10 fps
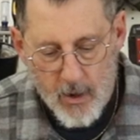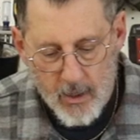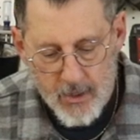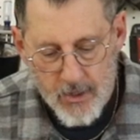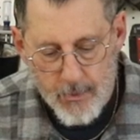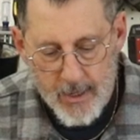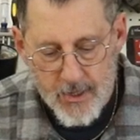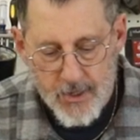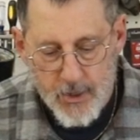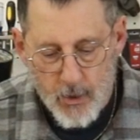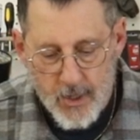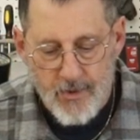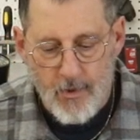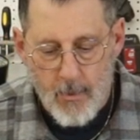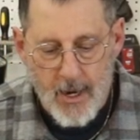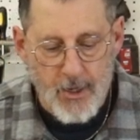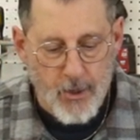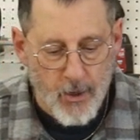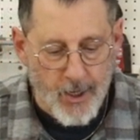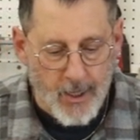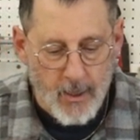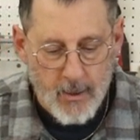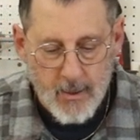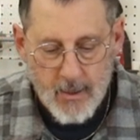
oil is the best choice for my turning.